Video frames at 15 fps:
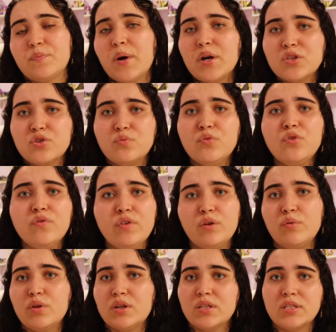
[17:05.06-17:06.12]
pause the movie?
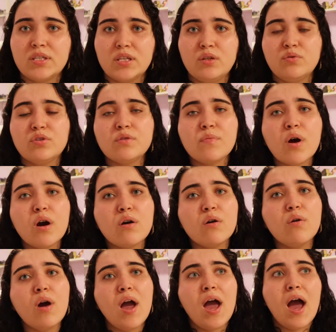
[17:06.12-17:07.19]
We'll continue
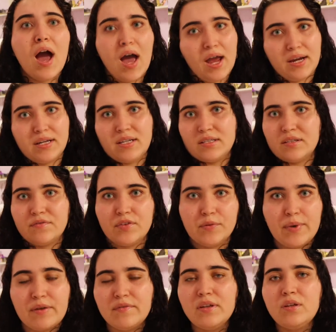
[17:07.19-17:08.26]
tomorrow. I need to film
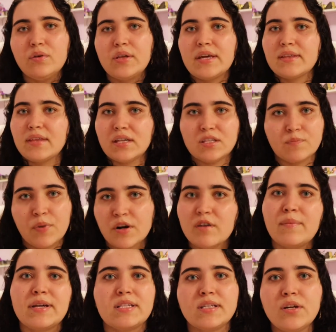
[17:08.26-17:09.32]
my video. Like, that's part of
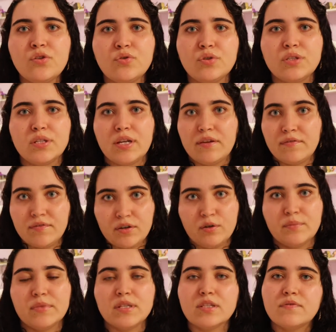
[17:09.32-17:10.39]
my schedule today,
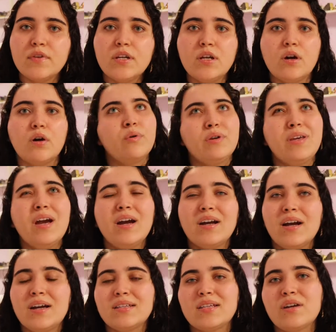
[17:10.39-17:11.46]
film this video. But yeah,
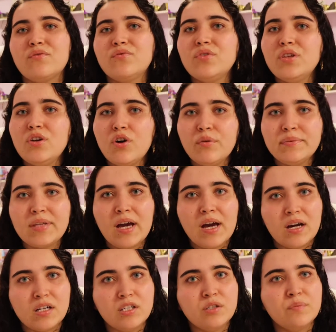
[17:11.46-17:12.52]
guys, I really hope that
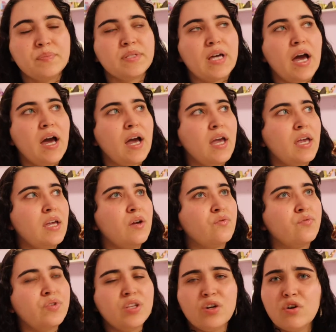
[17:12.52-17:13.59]
helped. I
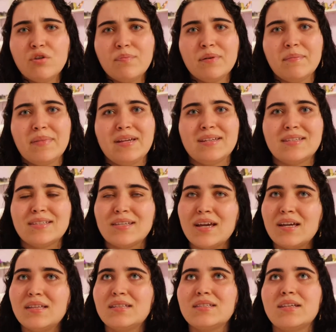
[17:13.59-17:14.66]
really hope it made
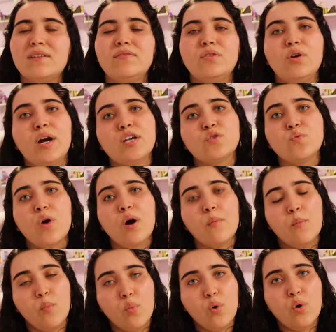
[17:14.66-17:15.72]
sense. If you guys want
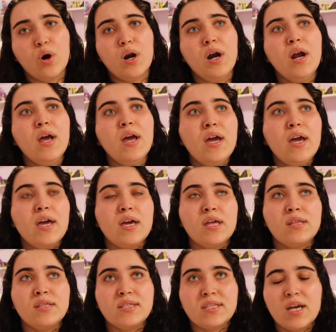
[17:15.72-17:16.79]
more
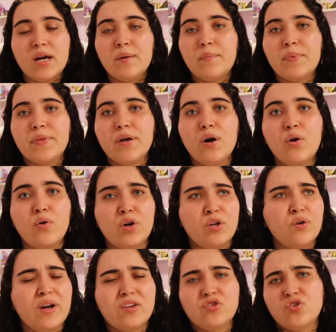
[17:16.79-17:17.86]
in depth, or
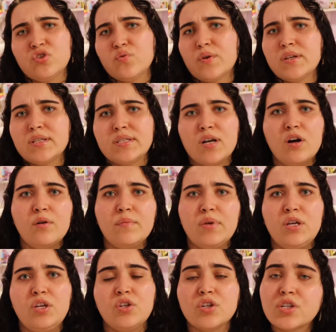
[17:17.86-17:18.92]
you guys just want to tell
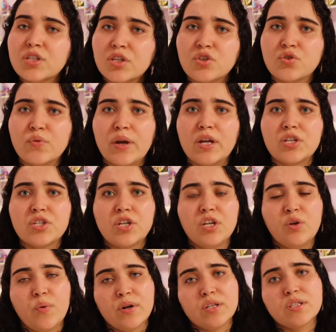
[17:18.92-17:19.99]
me your situation and
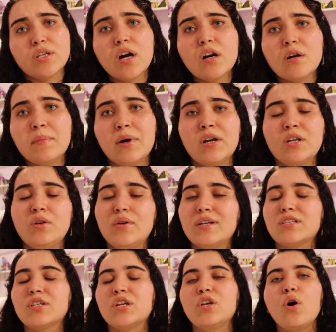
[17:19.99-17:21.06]
you want to talk about it, you
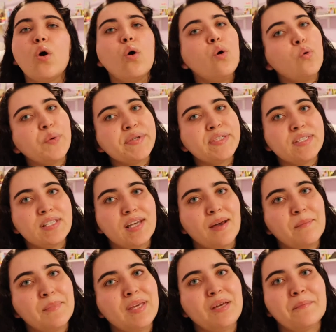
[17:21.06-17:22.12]
guys can always
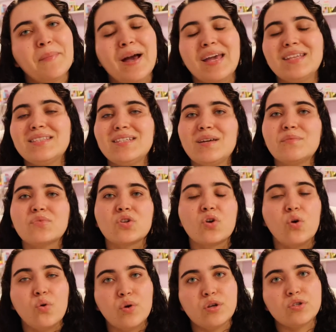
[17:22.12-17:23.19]
DM me. My DMs are
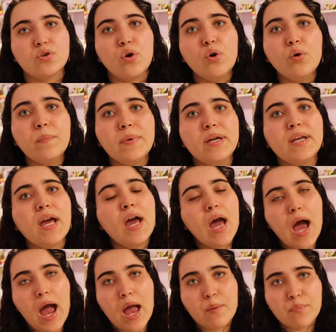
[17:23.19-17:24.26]
always open.
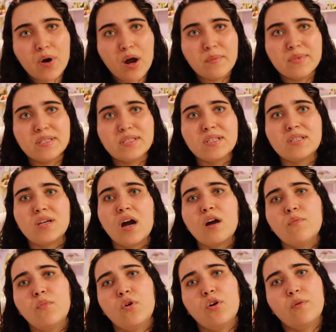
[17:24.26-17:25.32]
I promise to talk
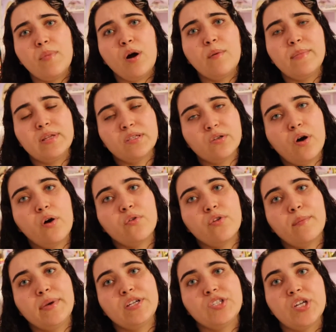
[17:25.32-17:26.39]
more about mental health
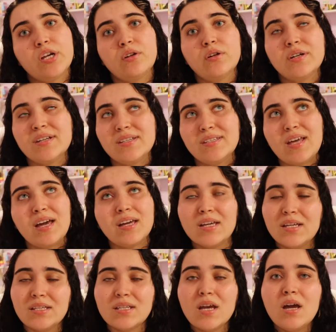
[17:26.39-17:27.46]
on my channel, because that
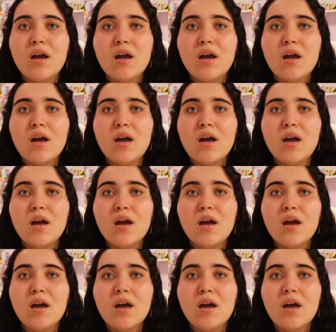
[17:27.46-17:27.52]
is